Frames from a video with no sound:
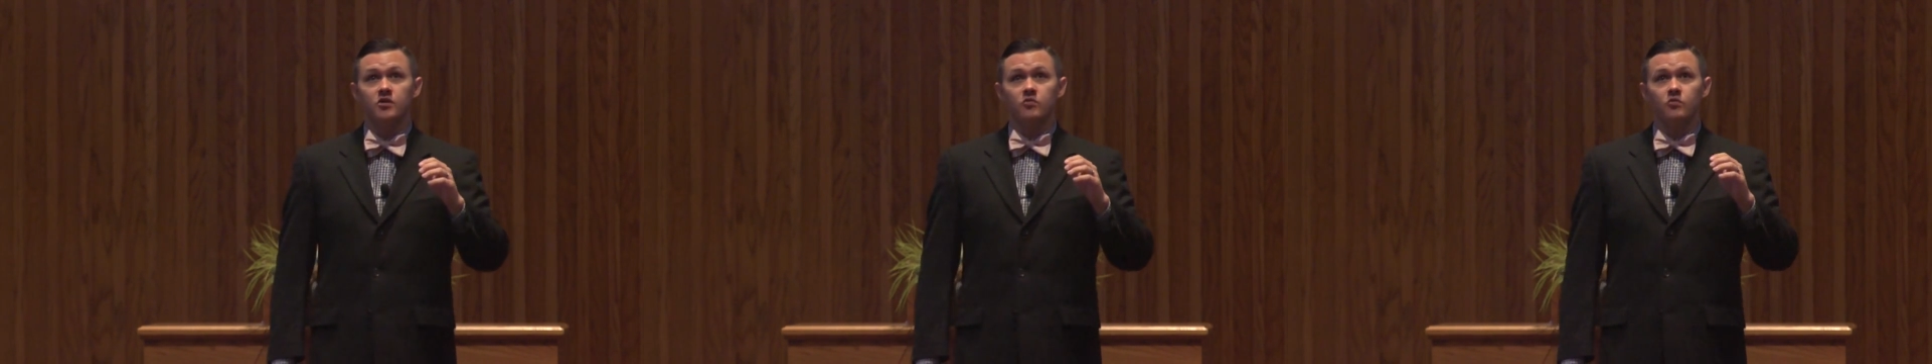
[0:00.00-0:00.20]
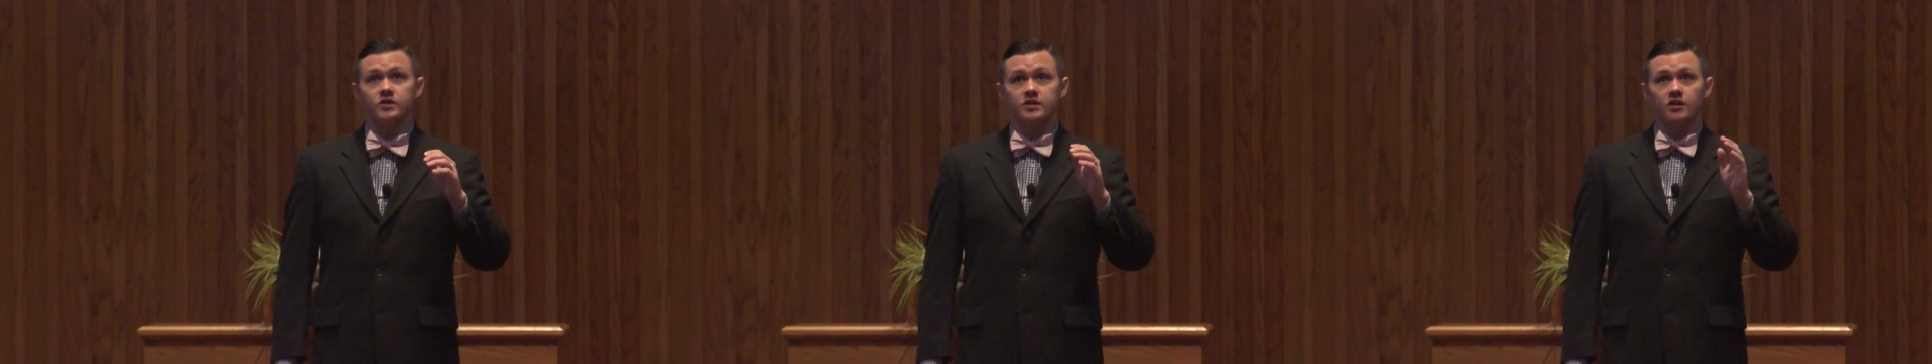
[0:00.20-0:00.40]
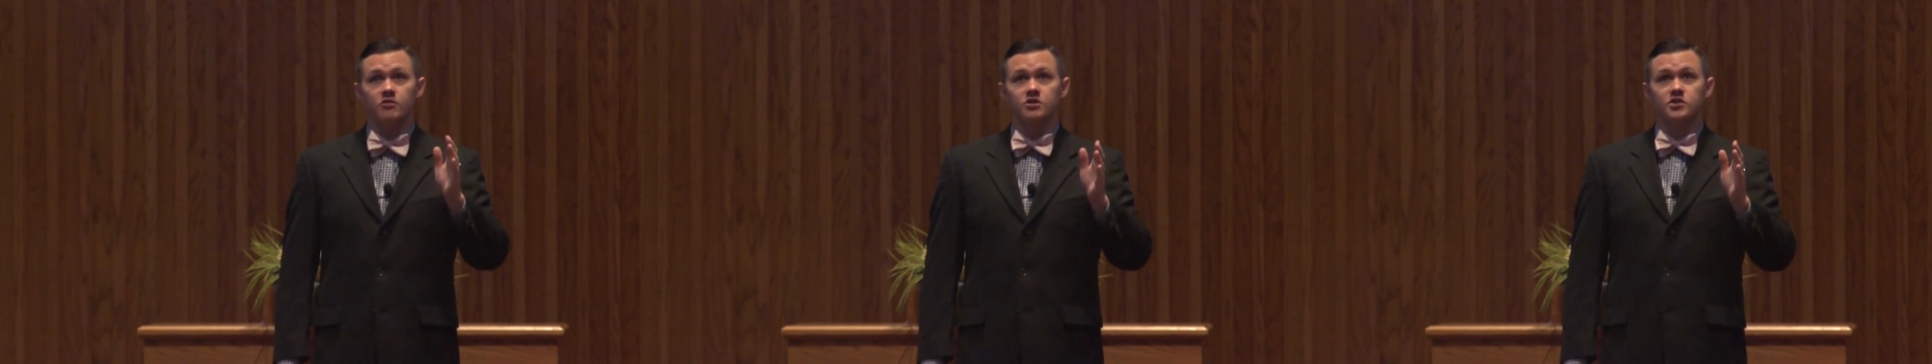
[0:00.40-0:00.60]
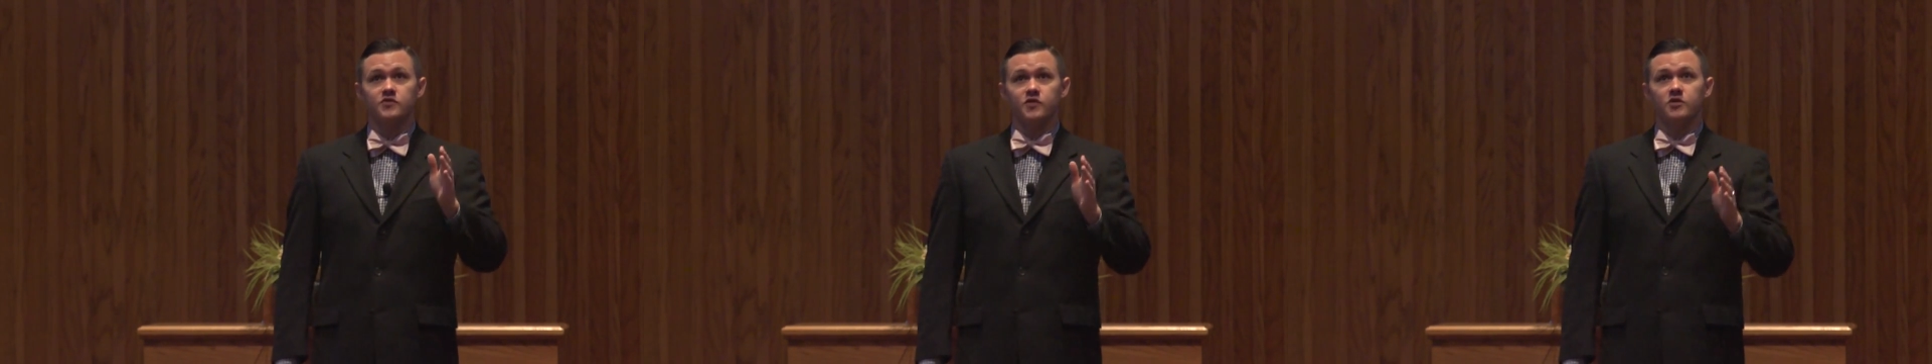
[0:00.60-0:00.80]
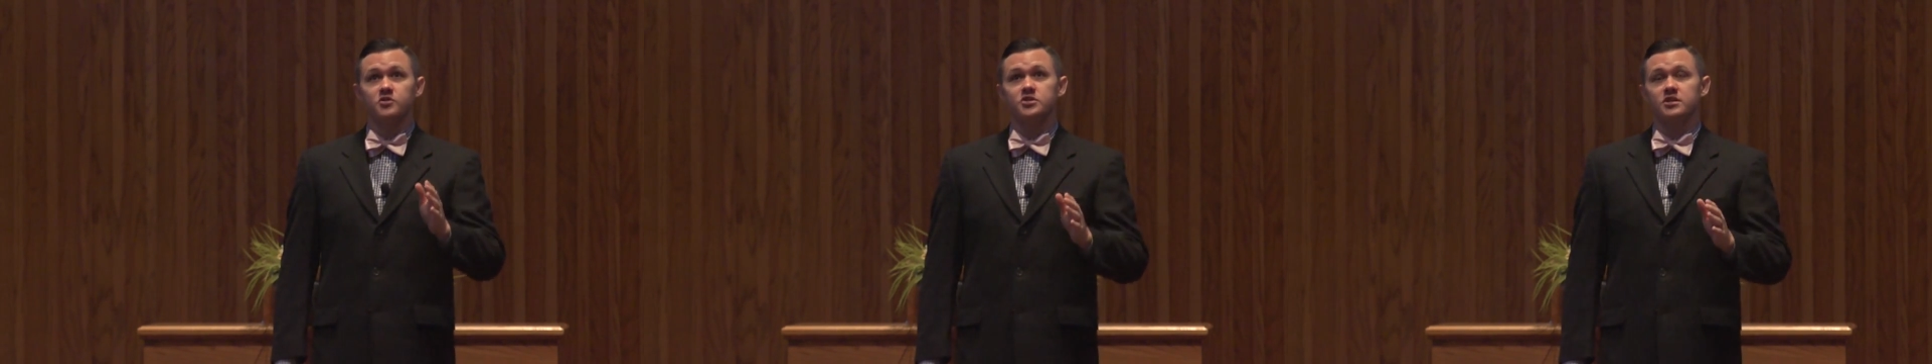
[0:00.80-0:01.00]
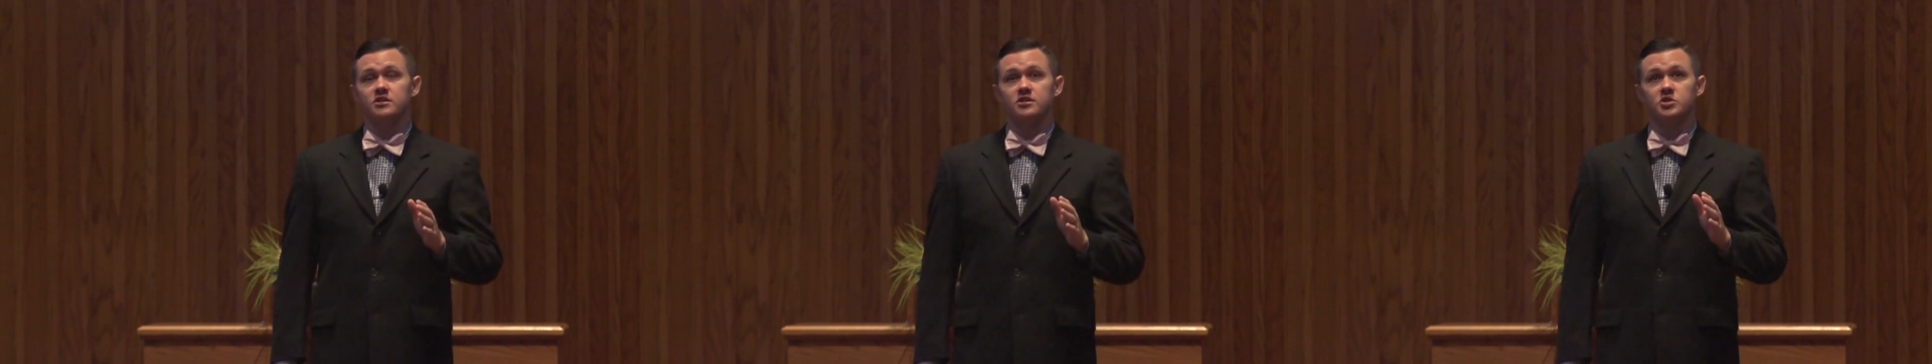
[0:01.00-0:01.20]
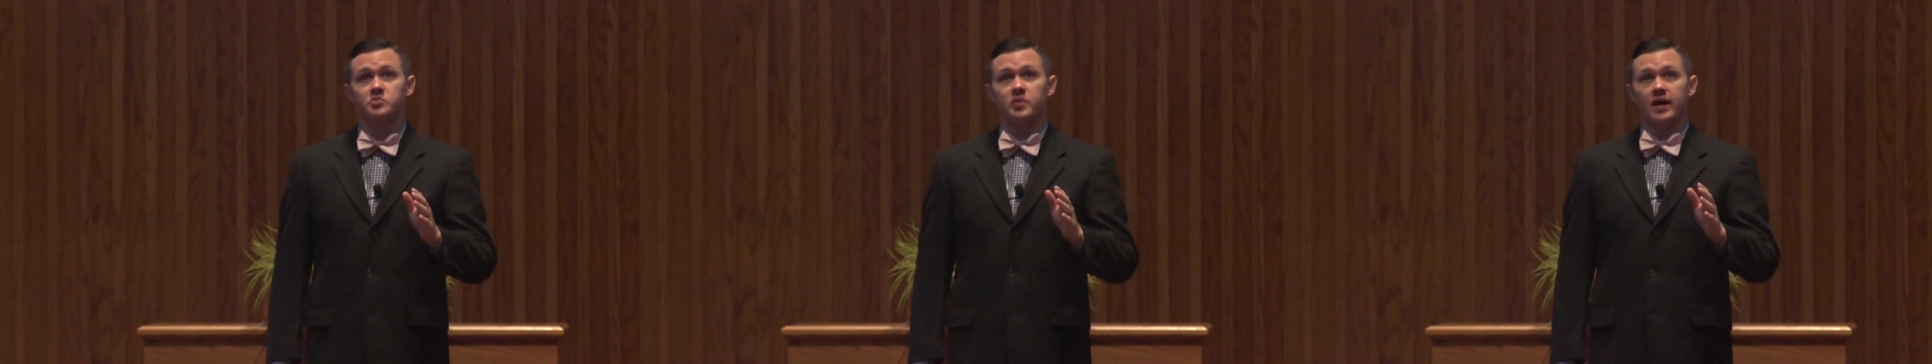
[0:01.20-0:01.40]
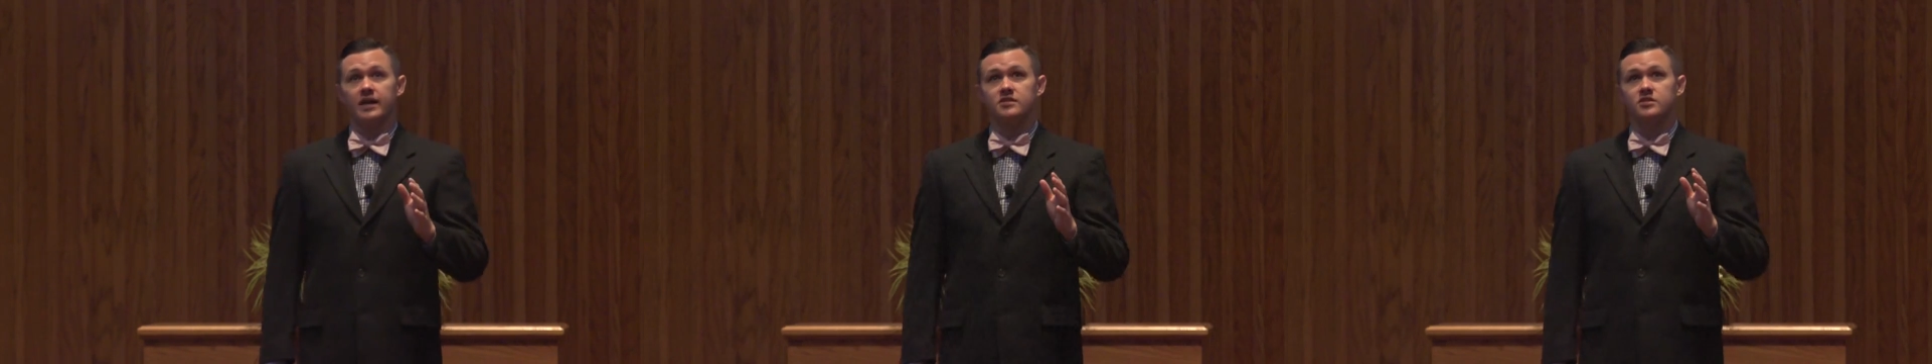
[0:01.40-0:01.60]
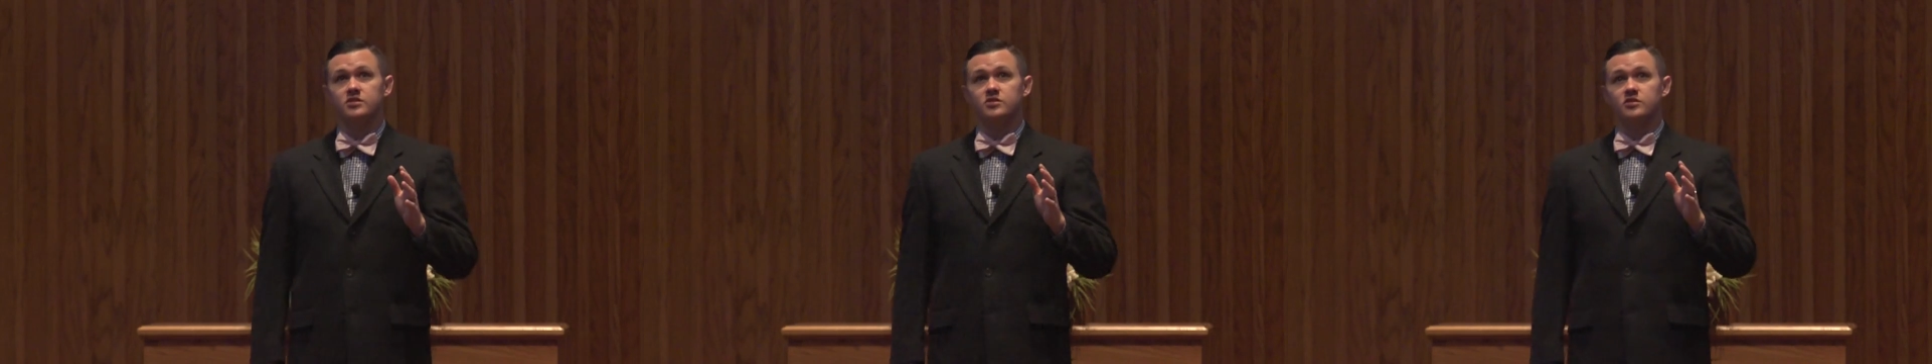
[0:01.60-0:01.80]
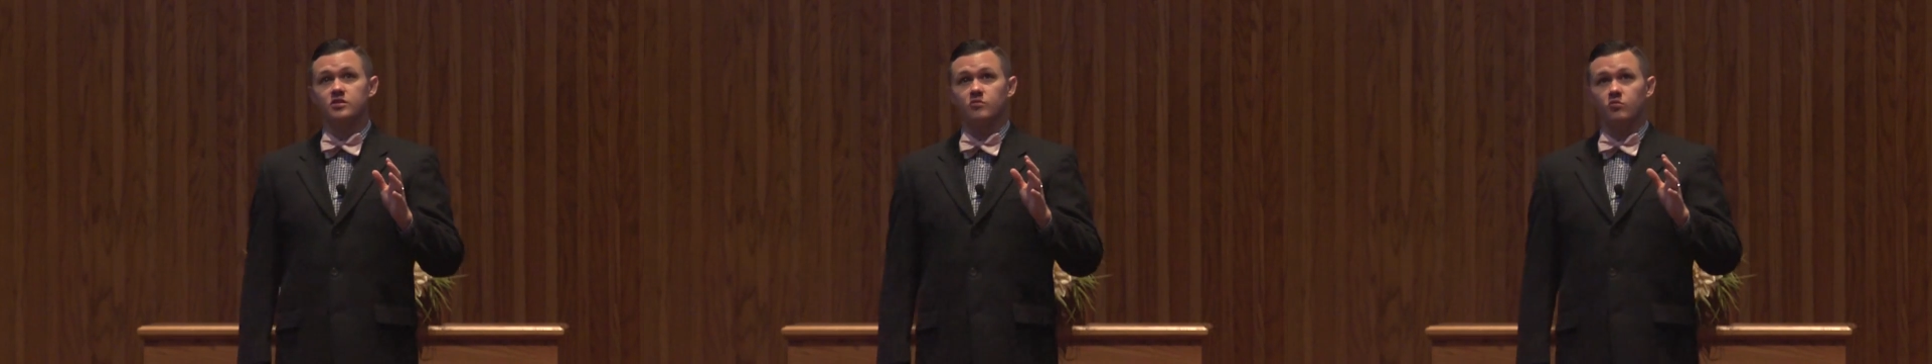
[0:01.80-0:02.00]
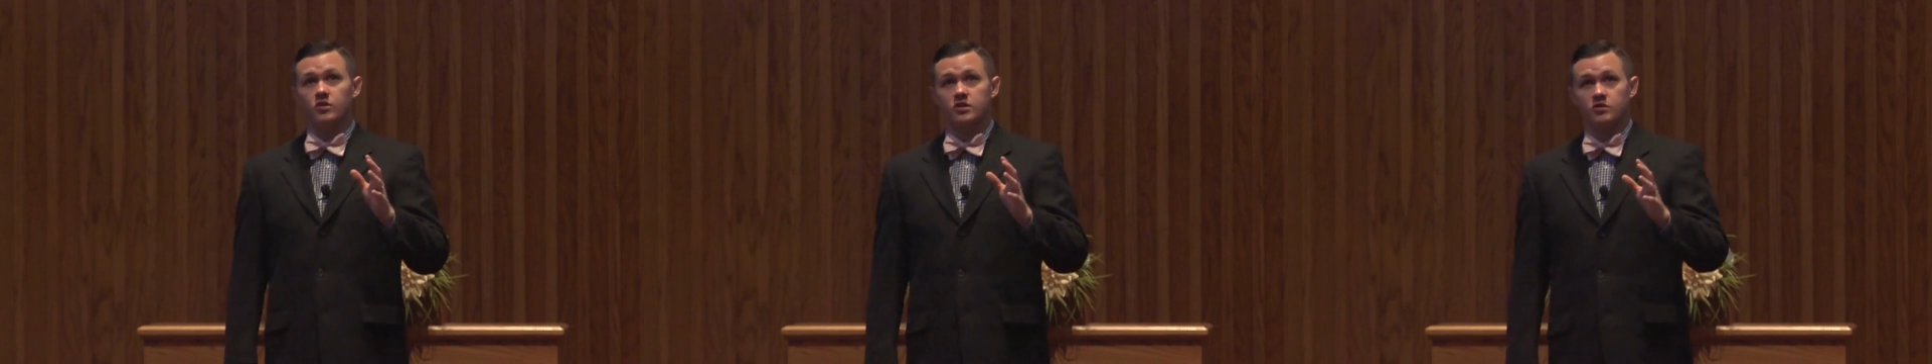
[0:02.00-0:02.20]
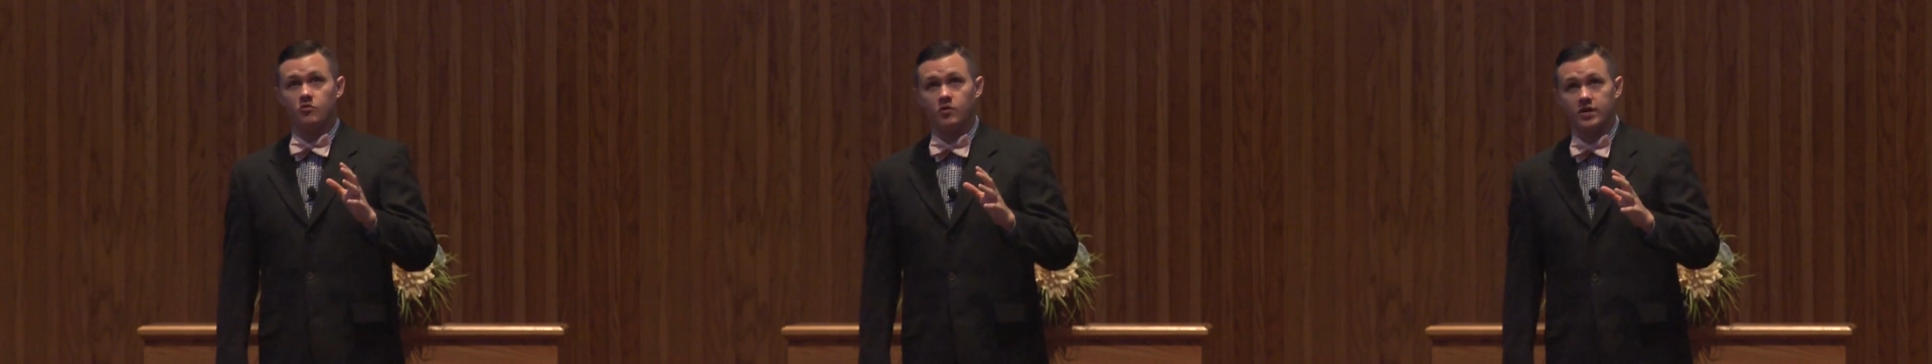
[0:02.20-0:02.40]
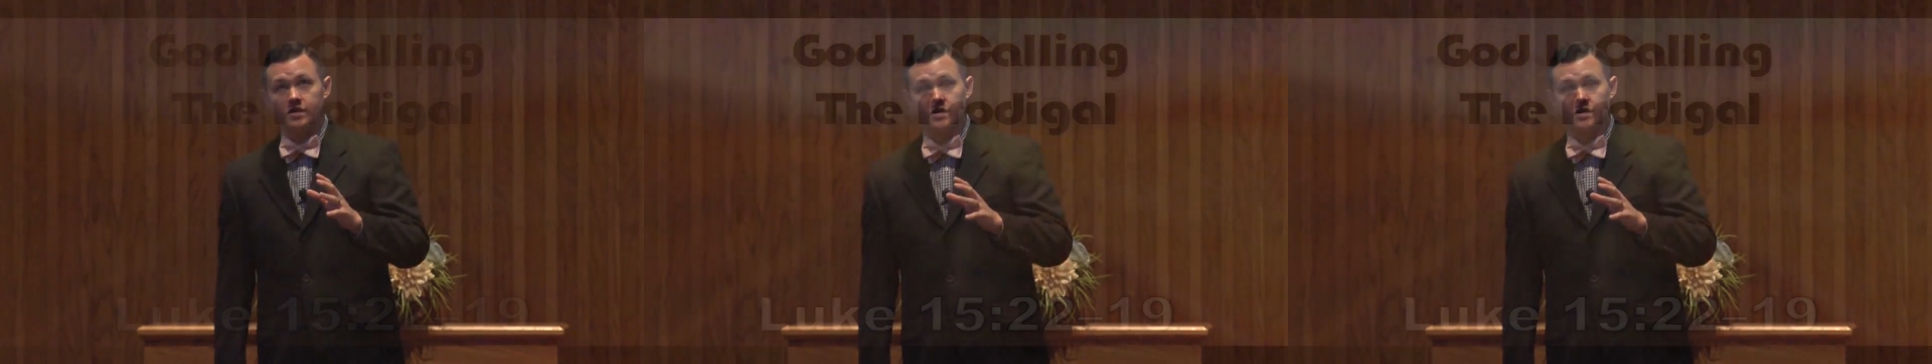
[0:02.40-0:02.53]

we notice first in this passage that one of the ways